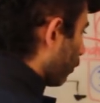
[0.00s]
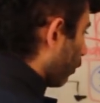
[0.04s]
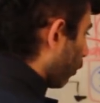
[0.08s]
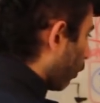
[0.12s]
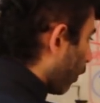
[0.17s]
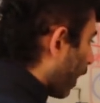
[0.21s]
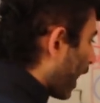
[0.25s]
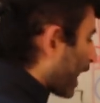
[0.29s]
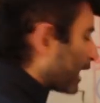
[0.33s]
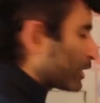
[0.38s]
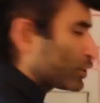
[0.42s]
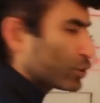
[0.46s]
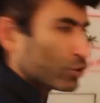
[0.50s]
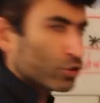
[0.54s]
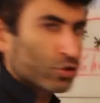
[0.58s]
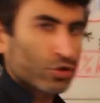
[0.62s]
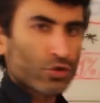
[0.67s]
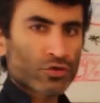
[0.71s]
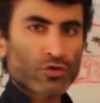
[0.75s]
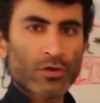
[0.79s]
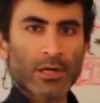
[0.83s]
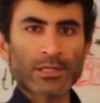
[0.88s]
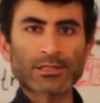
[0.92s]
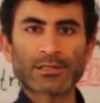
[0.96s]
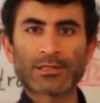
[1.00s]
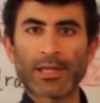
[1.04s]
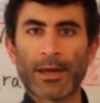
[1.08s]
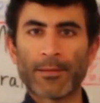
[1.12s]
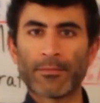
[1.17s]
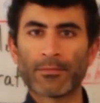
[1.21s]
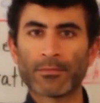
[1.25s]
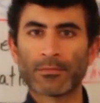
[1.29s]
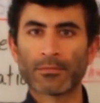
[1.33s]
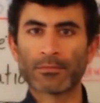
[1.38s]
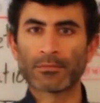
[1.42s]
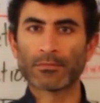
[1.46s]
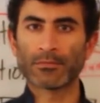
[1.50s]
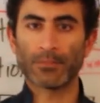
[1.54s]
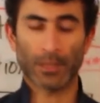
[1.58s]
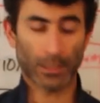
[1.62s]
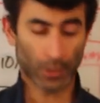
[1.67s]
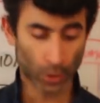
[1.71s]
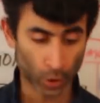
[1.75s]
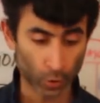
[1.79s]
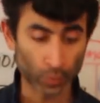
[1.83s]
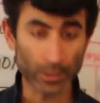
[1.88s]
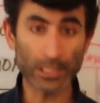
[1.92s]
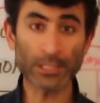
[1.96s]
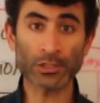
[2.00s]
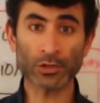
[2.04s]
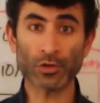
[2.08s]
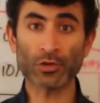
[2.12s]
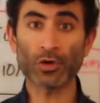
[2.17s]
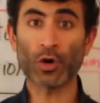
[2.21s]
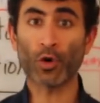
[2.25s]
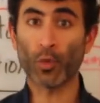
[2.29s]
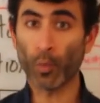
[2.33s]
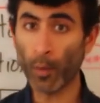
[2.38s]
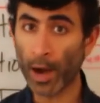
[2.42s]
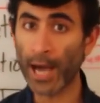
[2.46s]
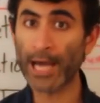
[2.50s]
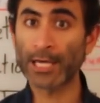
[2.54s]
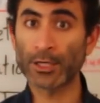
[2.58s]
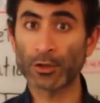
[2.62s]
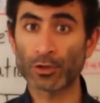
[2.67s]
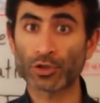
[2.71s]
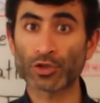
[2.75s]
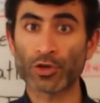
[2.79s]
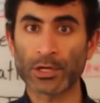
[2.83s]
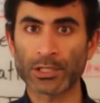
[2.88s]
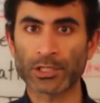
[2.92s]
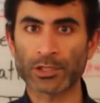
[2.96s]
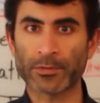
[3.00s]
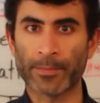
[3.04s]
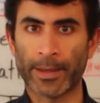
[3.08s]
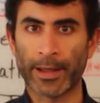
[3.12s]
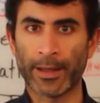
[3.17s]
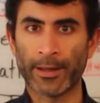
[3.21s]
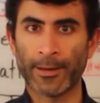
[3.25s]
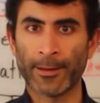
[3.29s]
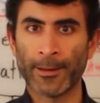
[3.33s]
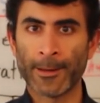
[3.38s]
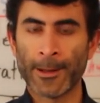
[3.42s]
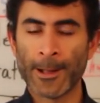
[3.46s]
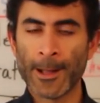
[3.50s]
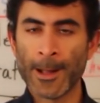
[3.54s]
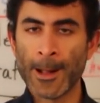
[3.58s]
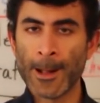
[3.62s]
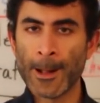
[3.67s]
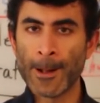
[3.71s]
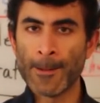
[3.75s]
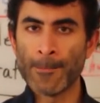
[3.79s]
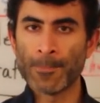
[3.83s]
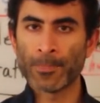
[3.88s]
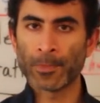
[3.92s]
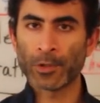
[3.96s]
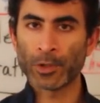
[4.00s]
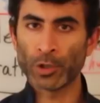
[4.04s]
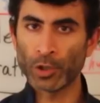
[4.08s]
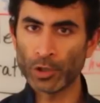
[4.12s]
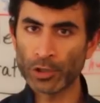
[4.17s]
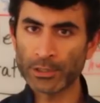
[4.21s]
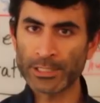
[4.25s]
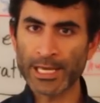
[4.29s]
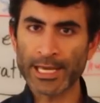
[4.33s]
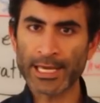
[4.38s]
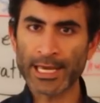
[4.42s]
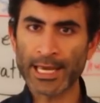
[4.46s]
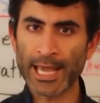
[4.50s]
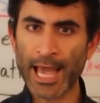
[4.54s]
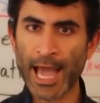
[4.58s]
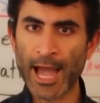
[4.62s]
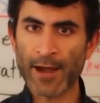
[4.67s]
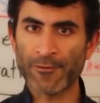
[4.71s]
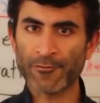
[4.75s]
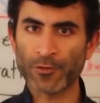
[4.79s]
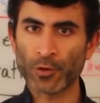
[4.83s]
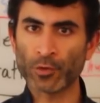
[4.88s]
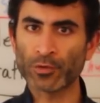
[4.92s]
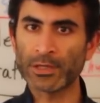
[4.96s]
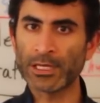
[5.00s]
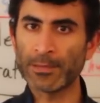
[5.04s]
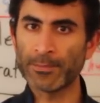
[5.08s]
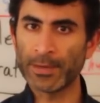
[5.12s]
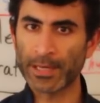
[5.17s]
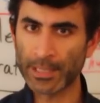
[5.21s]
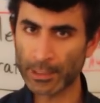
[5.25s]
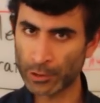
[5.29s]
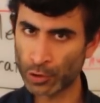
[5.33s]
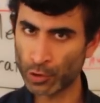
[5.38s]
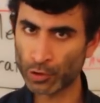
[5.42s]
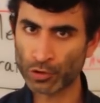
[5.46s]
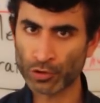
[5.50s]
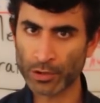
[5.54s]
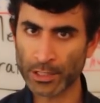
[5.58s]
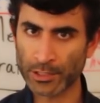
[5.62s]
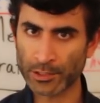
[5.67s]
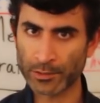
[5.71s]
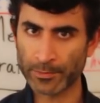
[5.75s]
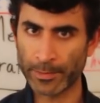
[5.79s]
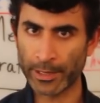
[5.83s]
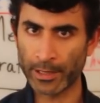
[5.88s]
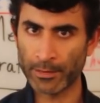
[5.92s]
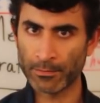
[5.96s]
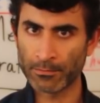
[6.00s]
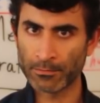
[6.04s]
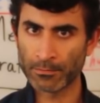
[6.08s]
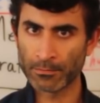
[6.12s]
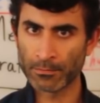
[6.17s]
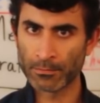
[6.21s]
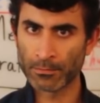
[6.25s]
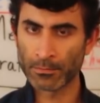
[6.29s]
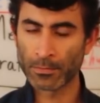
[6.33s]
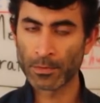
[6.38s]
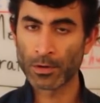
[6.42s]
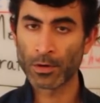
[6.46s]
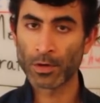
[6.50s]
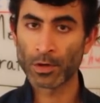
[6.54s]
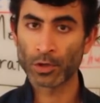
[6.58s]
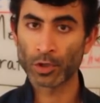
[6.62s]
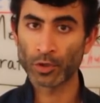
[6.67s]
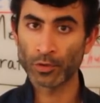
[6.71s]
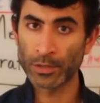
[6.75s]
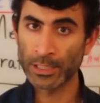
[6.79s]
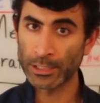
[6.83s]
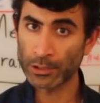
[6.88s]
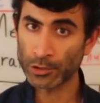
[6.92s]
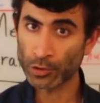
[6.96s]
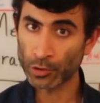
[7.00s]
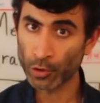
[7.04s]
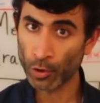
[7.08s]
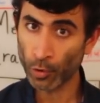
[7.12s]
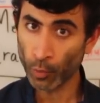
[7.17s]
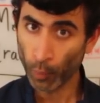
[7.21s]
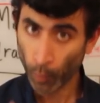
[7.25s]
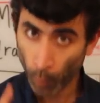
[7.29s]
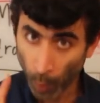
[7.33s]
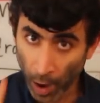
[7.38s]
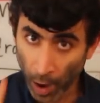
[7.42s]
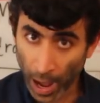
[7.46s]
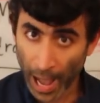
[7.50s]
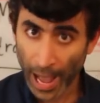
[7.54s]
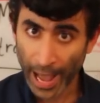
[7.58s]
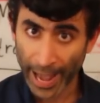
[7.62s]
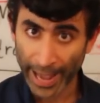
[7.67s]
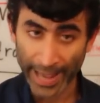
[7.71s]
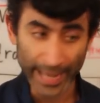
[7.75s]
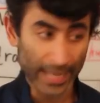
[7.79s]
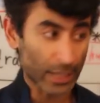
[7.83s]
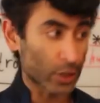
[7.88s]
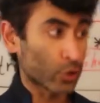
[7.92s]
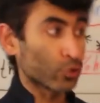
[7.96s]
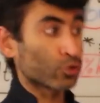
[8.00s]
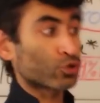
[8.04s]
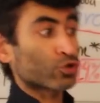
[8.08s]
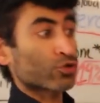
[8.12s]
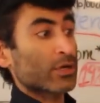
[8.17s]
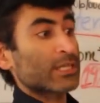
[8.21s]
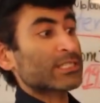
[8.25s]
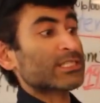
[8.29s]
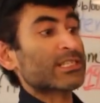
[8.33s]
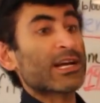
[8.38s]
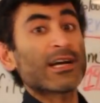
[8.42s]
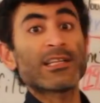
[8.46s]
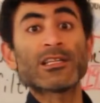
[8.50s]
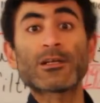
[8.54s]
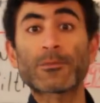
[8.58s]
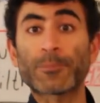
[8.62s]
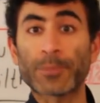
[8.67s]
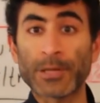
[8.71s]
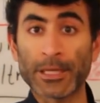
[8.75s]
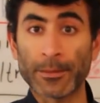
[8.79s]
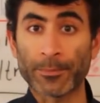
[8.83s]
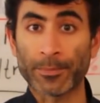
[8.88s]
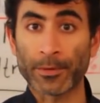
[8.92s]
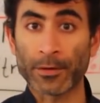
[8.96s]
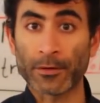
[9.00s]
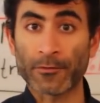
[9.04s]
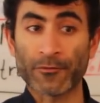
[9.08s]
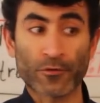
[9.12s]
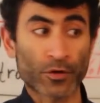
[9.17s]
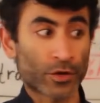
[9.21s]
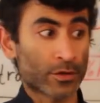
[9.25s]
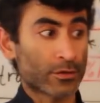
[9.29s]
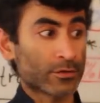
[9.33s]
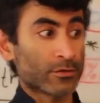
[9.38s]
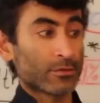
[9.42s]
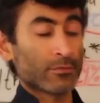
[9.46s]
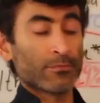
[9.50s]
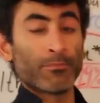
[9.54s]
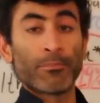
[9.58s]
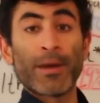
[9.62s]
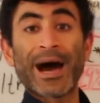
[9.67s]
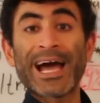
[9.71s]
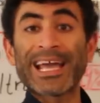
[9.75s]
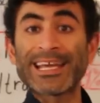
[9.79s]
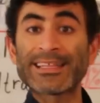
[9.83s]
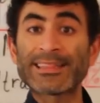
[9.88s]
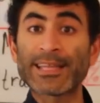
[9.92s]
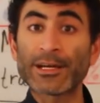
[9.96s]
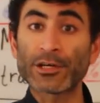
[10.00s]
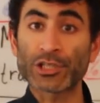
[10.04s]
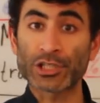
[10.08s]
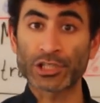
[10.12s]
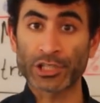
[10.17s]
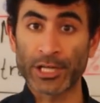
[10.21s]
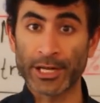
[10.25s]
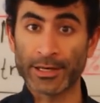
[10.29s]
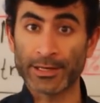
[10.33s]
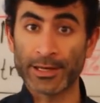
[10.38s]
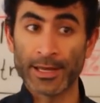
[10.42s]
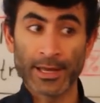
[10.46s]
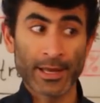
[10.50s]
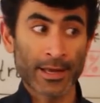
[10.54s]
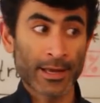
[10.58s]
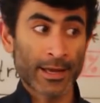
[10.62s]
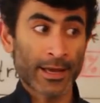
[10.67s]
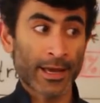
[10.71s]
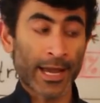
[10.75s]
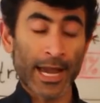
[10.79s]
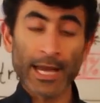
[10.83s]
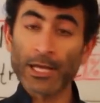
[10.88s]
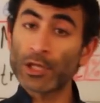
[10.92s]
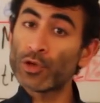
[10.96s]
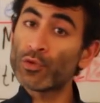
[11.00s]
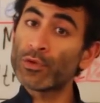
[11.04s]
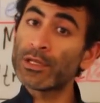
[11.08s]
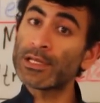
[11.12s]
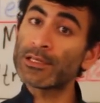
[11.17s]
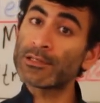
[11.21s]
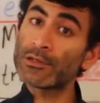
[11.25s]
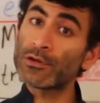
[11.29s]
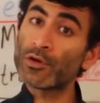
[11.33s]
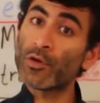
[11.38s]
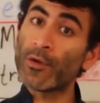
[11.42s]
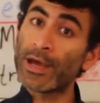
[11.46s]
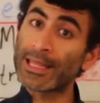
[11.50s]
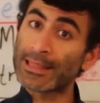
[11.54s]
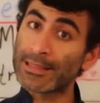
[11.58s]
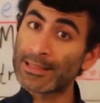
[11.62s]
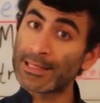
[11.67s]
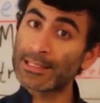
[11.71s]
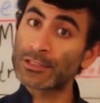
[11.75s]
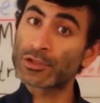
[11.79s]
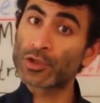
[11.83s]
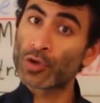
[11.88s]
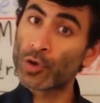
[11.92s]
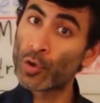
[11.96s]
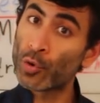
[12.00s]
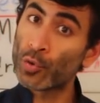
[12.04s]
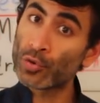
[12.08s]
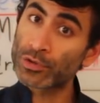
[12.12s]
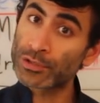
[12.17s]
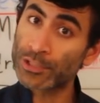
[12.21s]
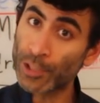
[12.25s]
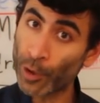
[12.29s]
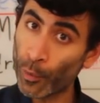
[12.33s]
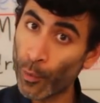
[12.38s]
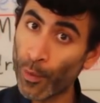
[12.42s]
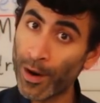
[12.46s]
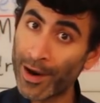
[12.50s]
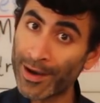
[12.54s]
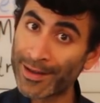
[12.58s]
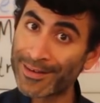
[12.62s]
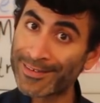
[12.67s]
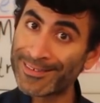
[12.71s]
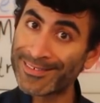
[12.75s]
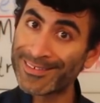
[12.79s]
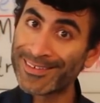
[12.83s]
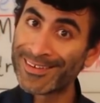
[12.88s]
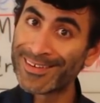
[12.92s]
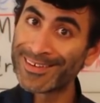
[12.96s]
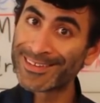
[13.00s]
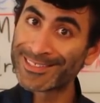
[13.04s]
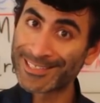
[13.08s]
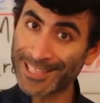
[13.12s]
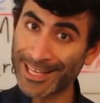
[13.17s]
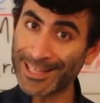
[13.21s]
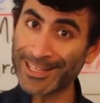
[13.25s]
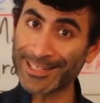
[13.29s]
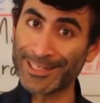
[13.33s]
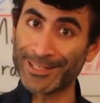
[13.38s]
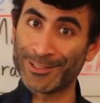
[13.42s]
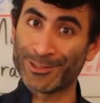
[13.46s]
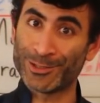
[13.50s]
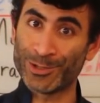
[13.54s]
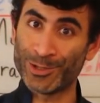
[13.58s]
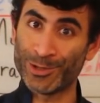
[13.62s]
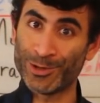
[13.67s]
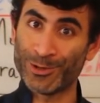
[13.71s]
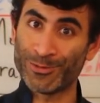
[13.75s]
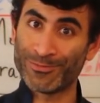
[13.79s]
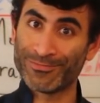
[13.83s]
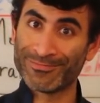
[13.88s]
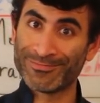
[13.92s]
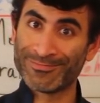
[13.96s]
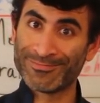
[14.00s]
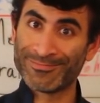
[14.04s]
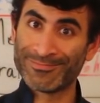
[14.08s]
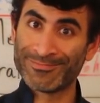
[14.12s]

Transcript: Why should you trust them? Like, you need to know why you trust me. You're taking Aphro-D because you trust me. You need to know why you trust other people for buying their shit. And you need to know at least who's the one selling it to you.